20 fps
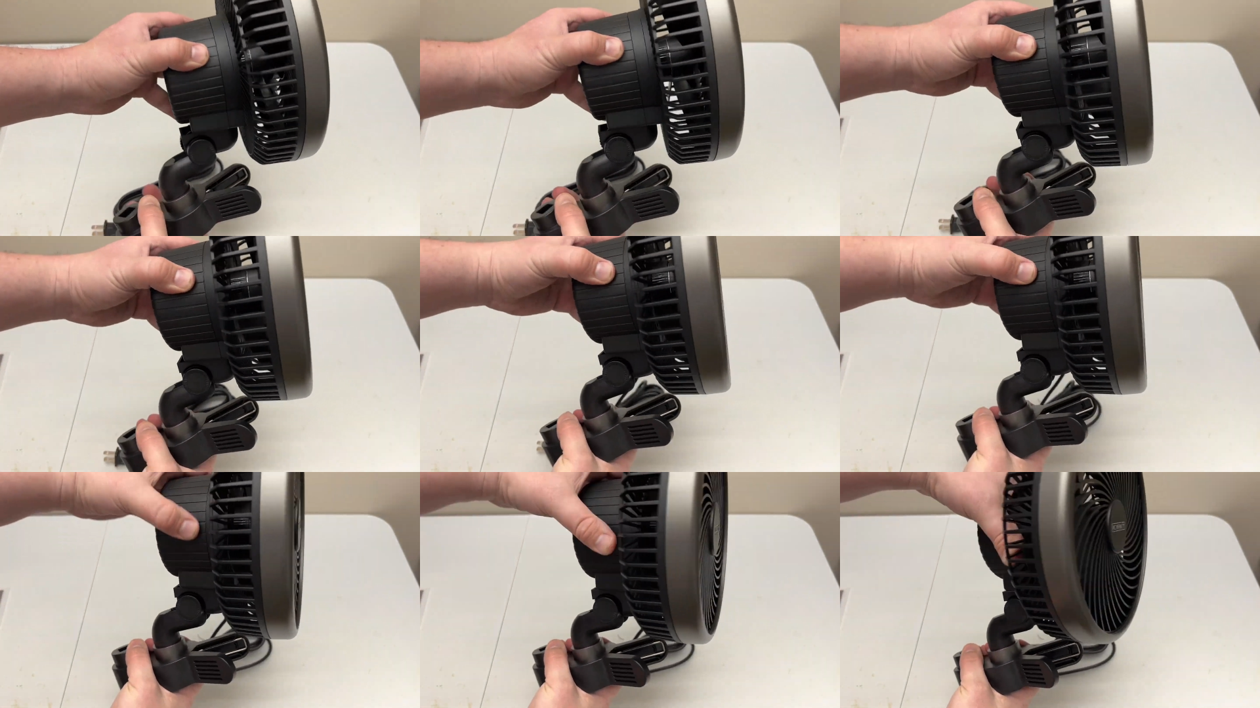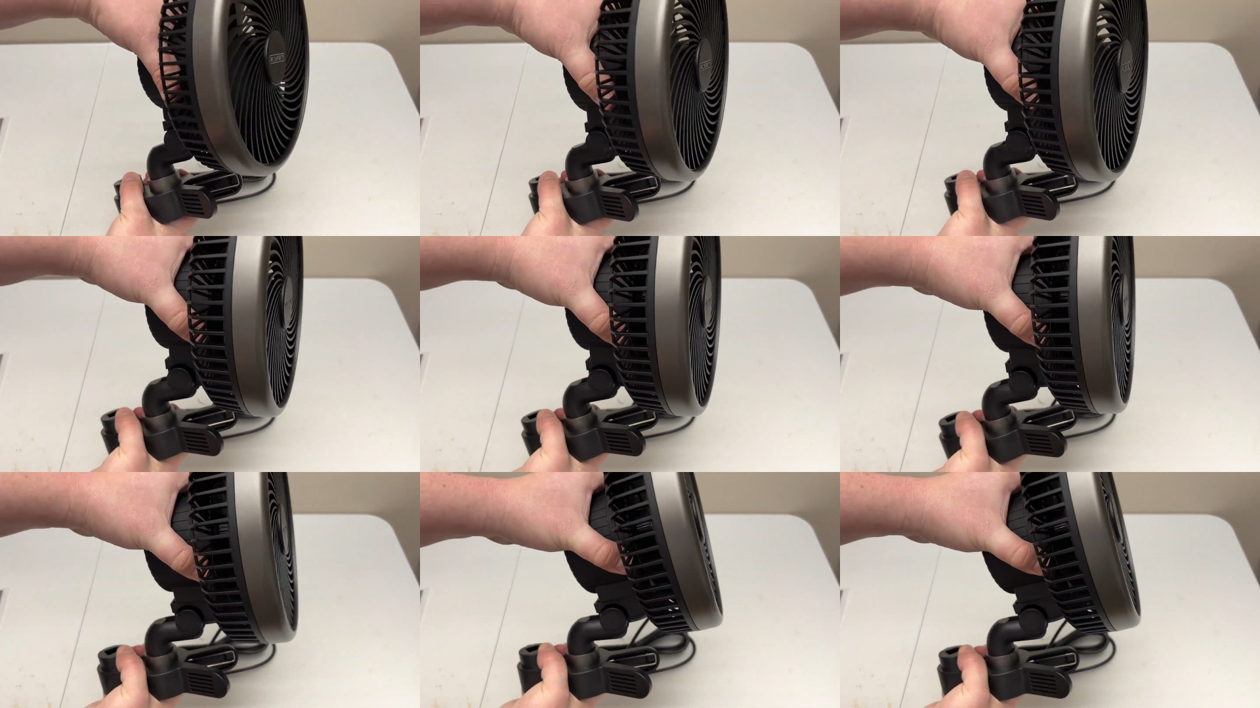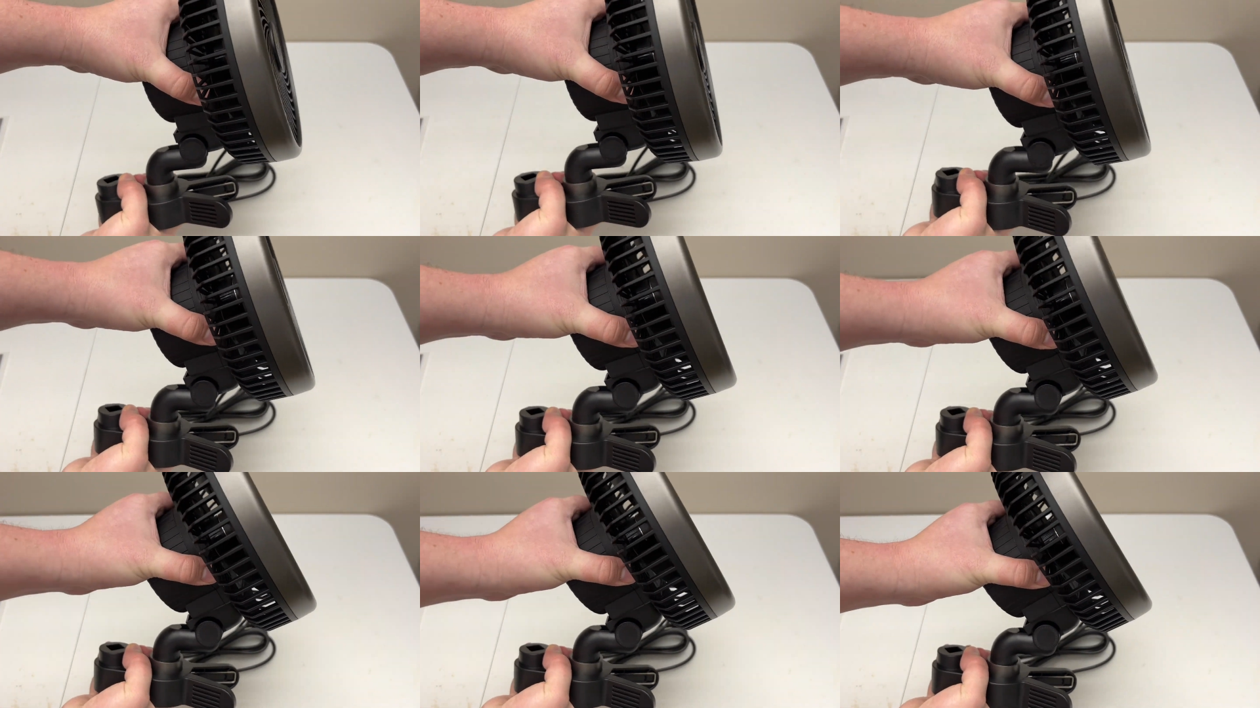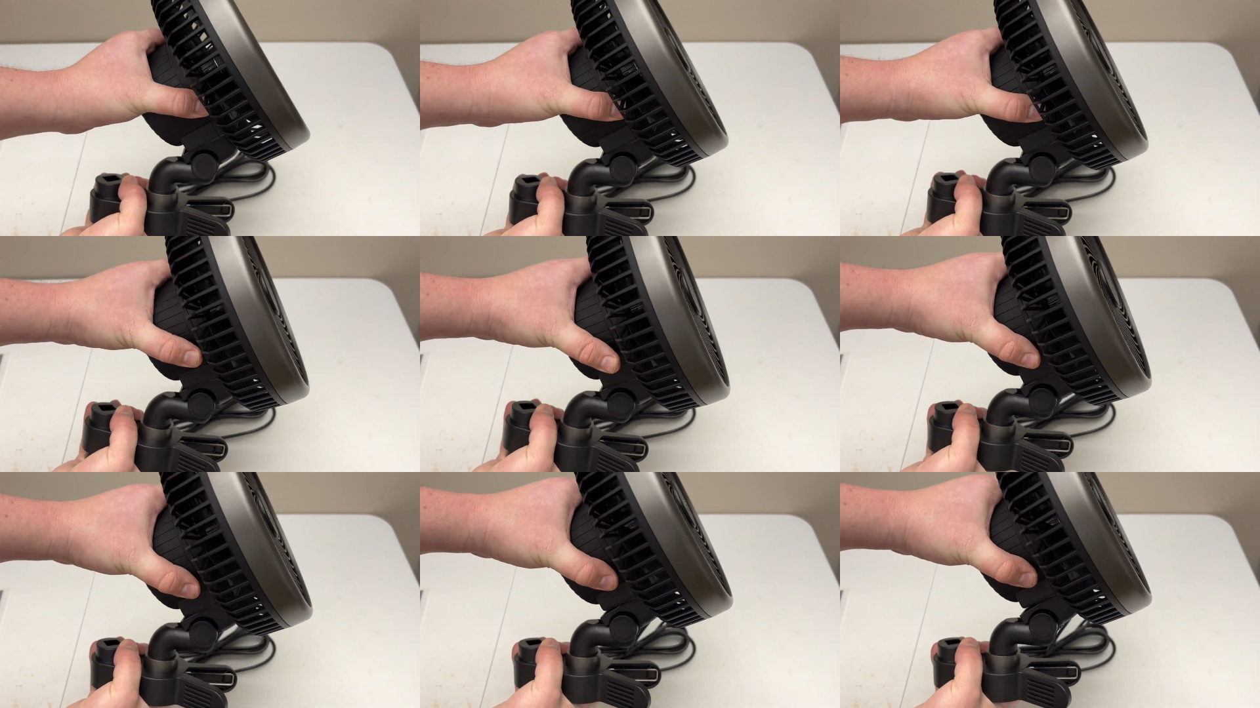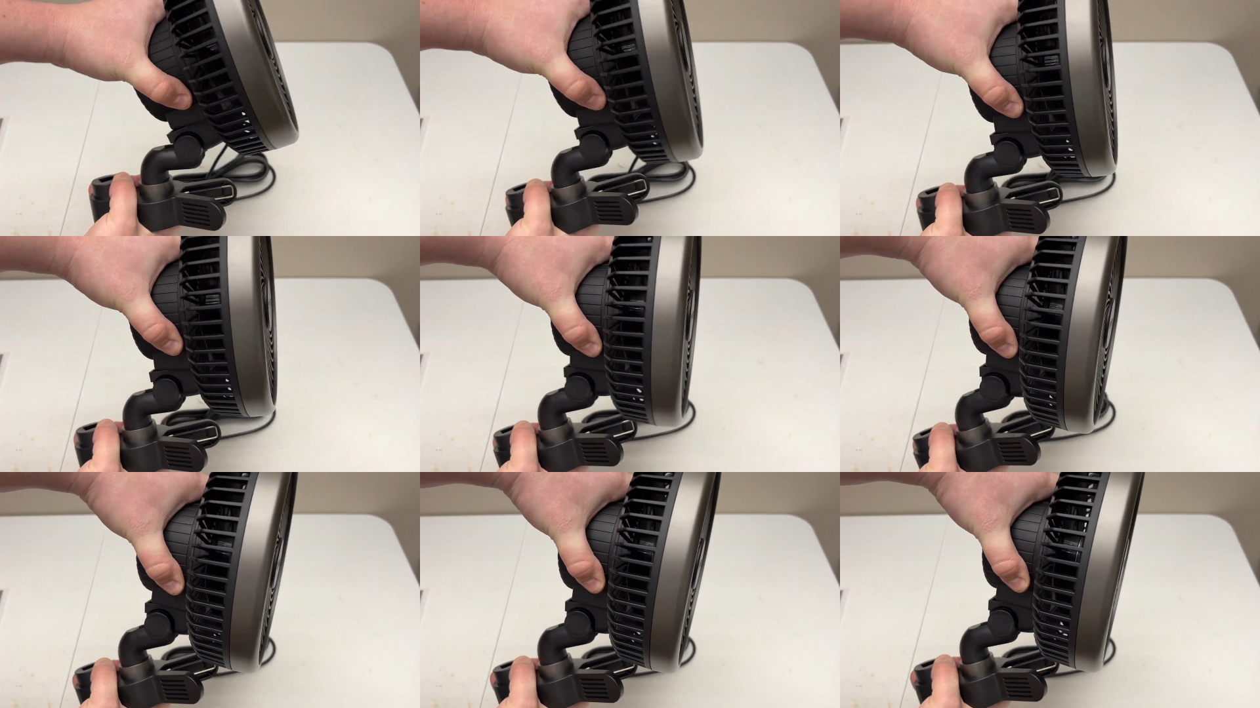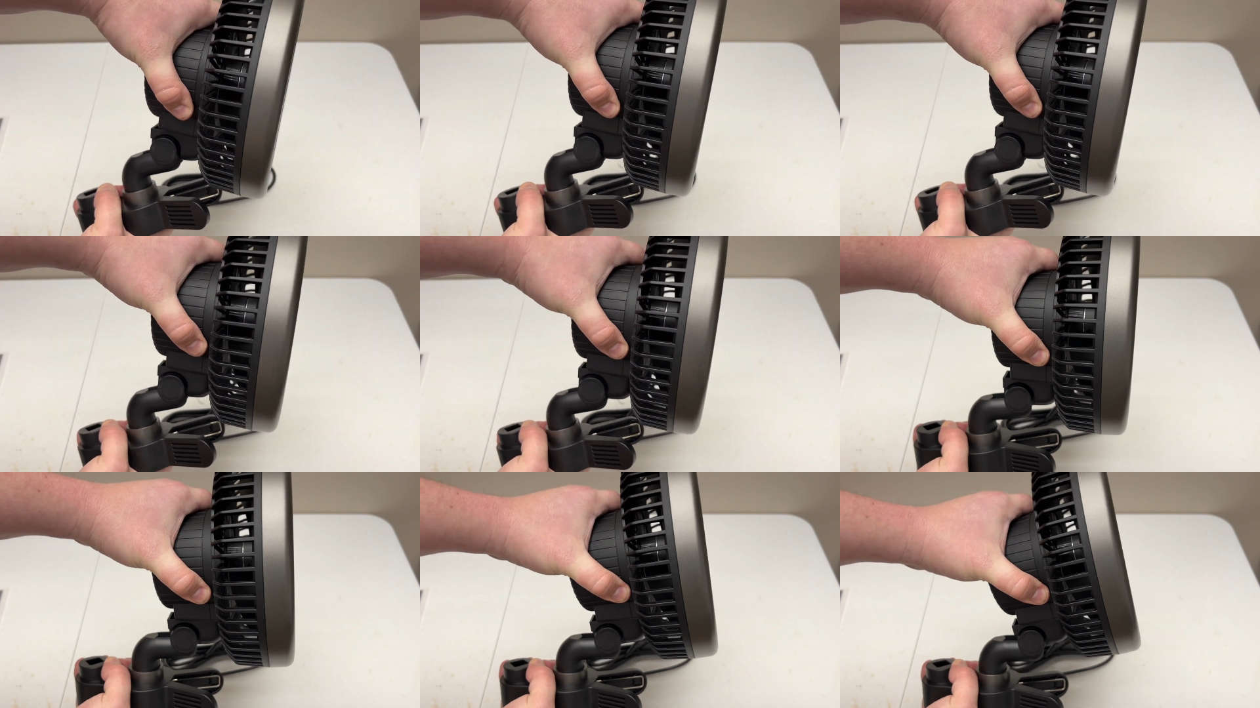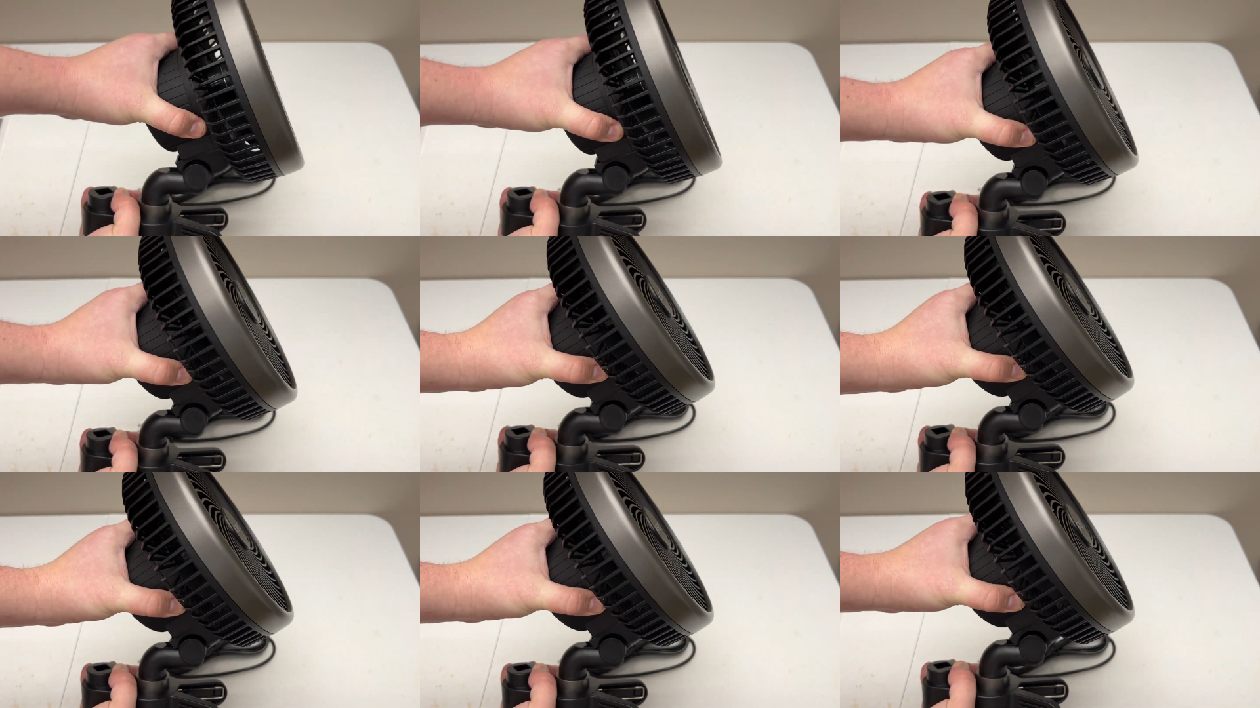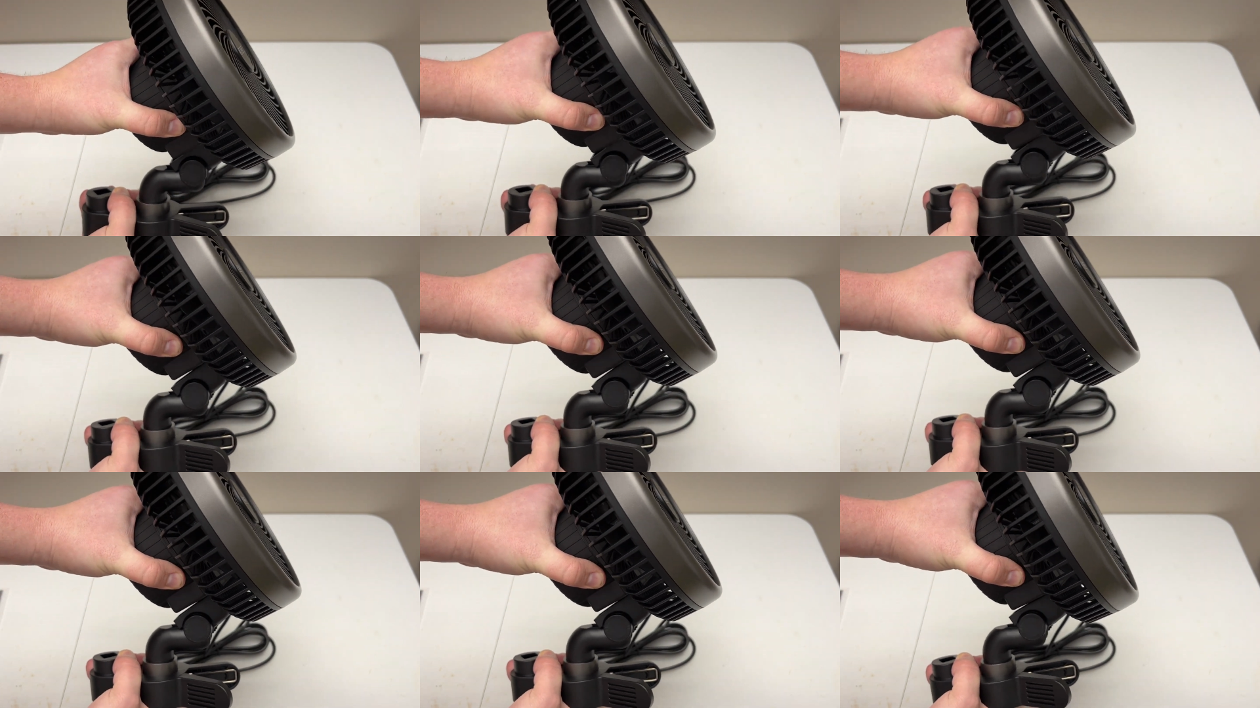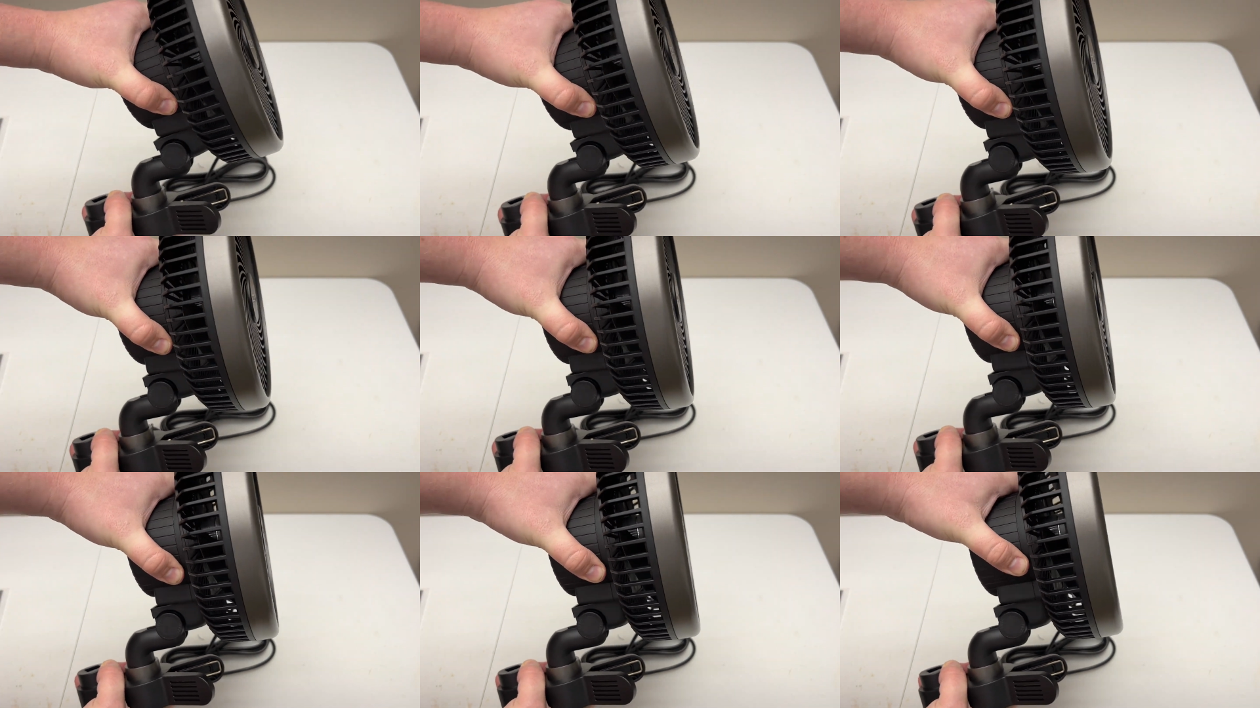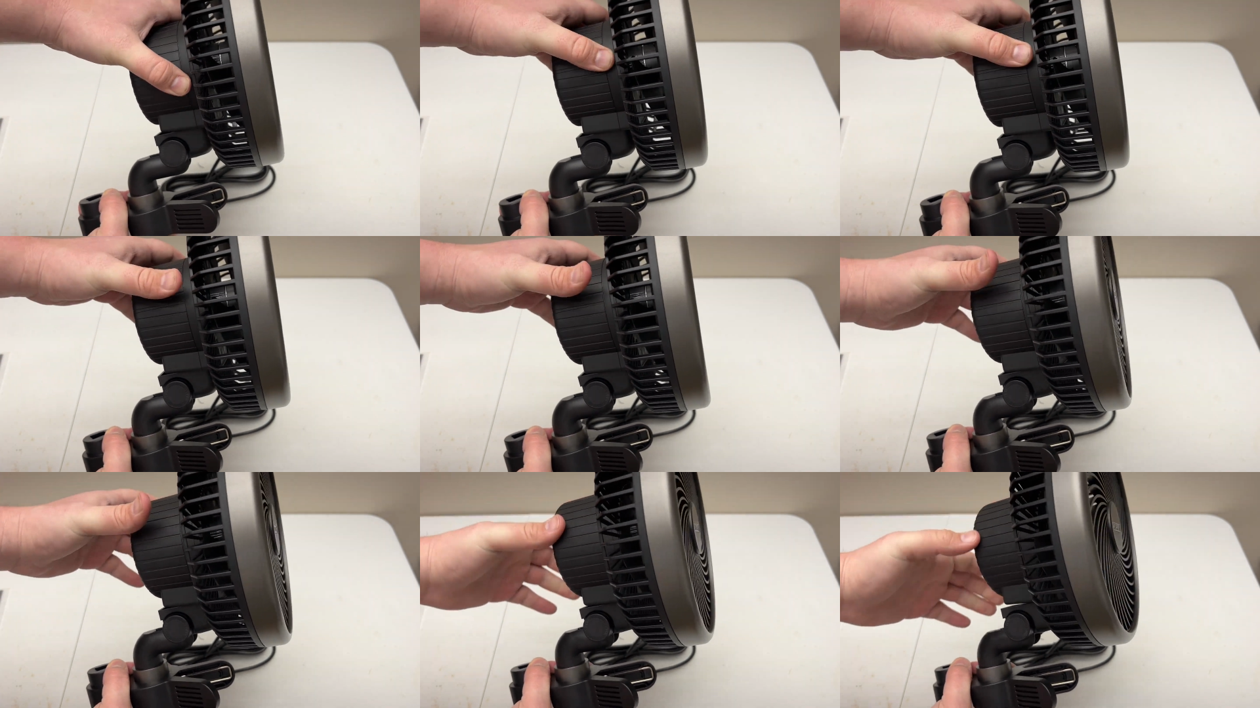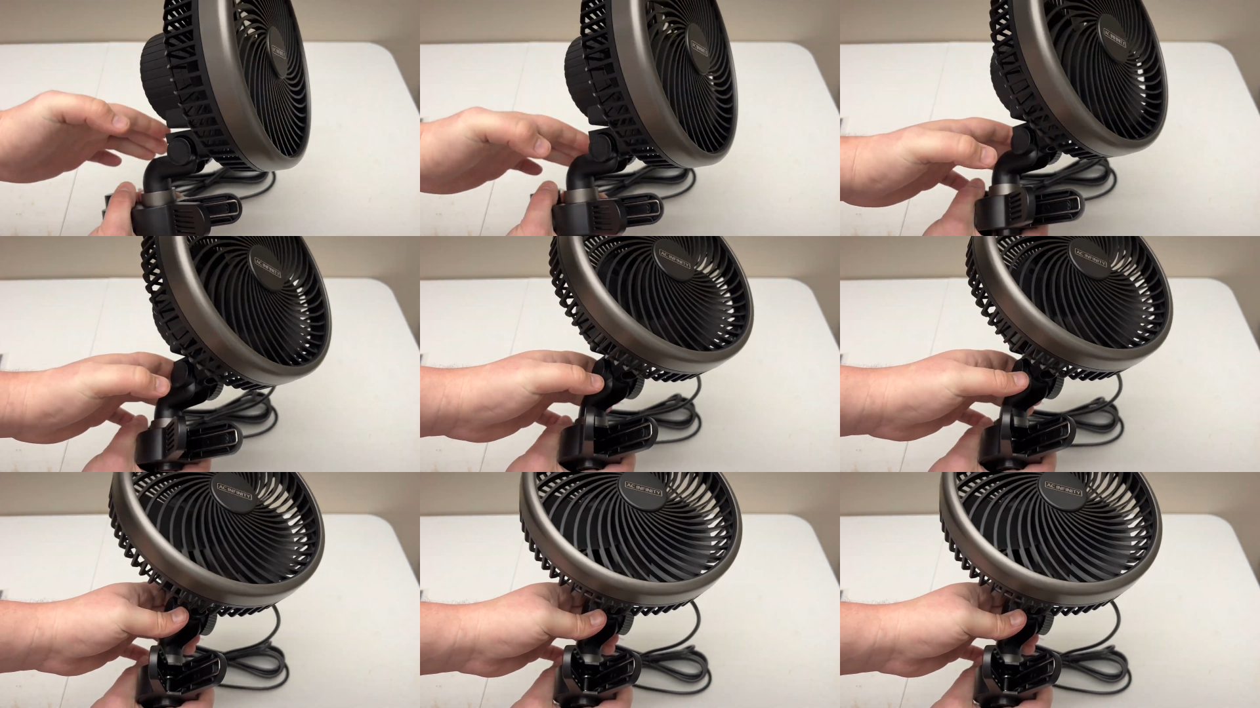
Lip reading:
[unreadable: no face in view]